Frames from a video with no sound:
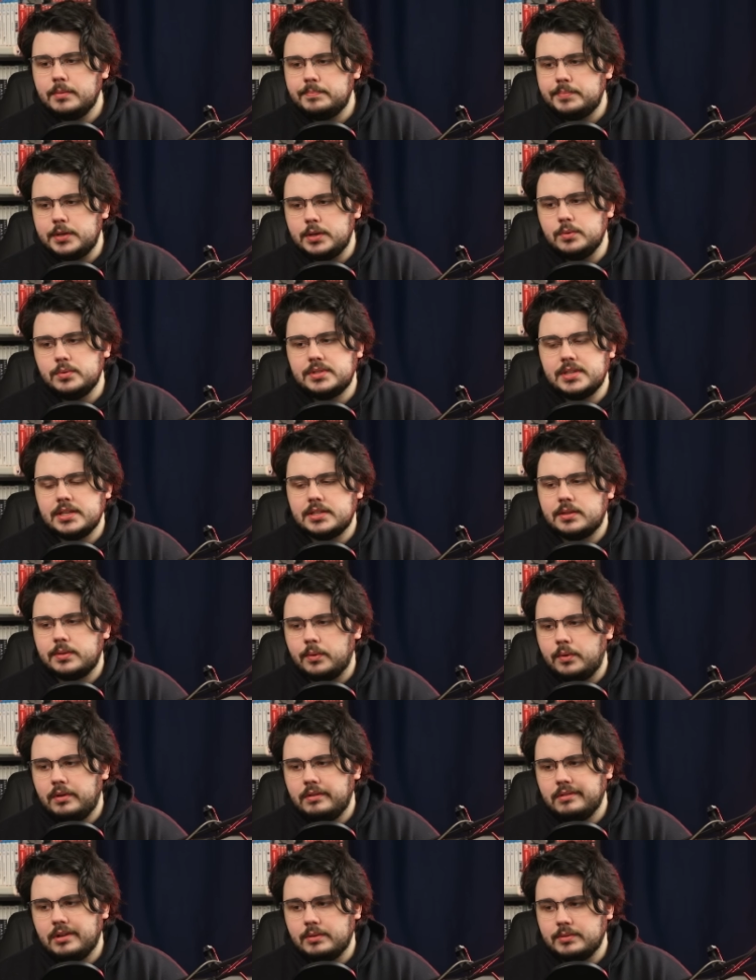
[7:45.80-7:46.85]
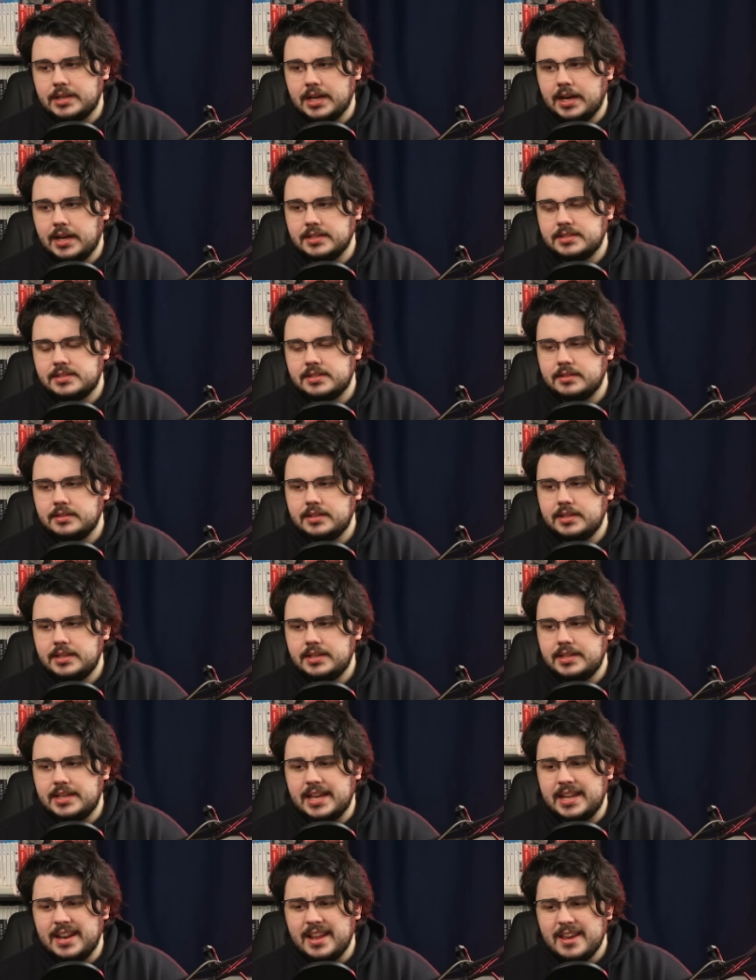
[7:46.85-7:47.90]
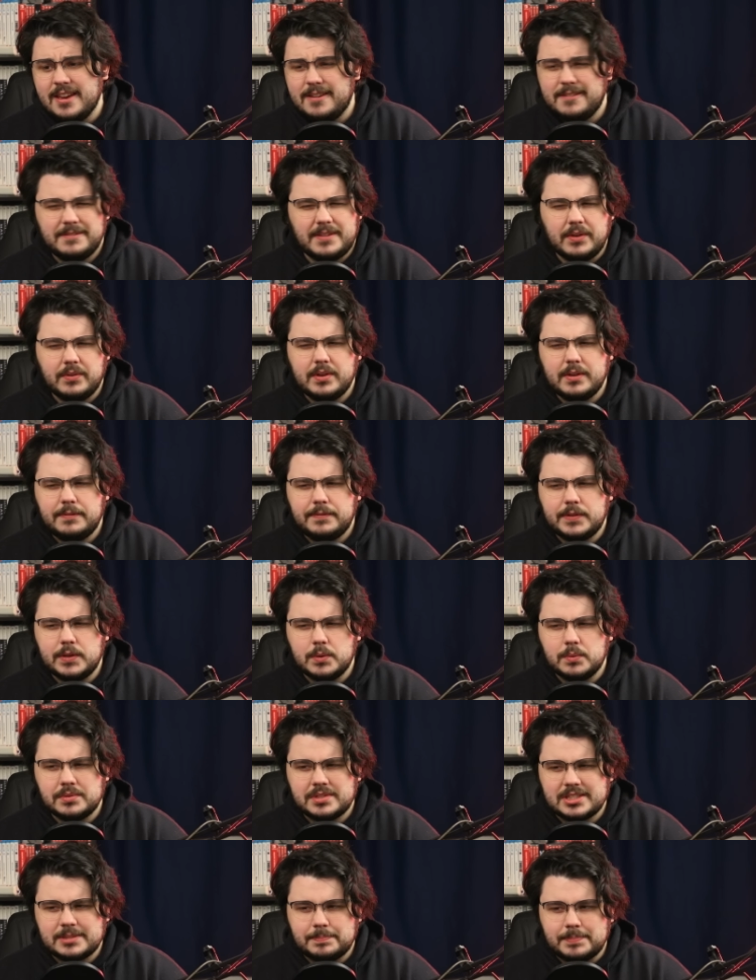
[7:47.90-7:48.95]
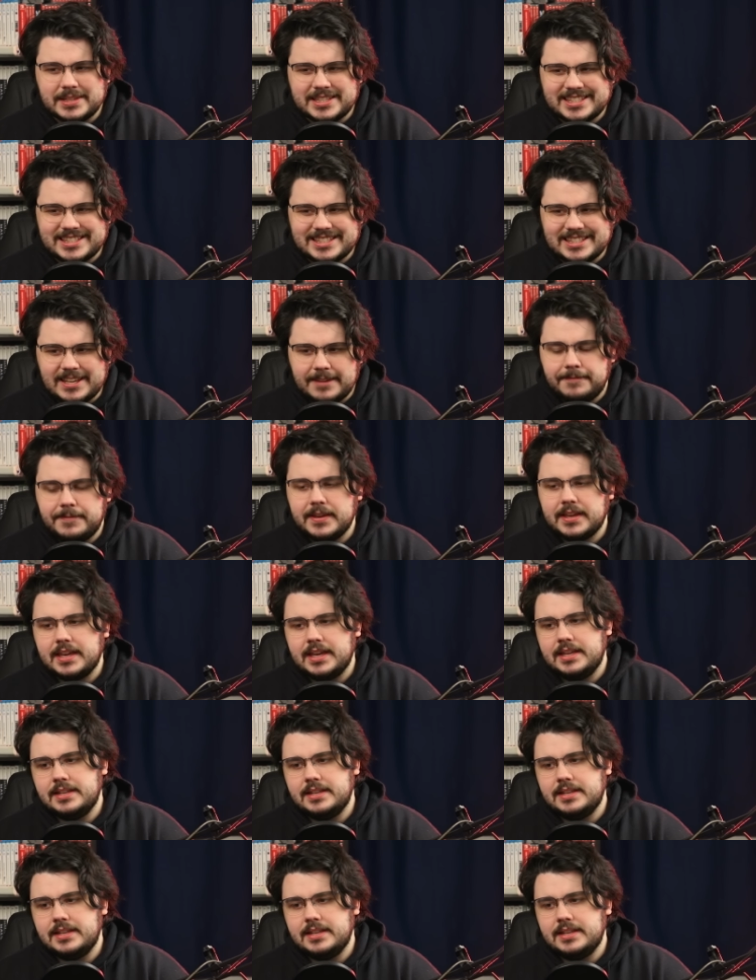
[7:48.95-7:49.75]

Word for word: abuse is thrown around constantly, yet very few specific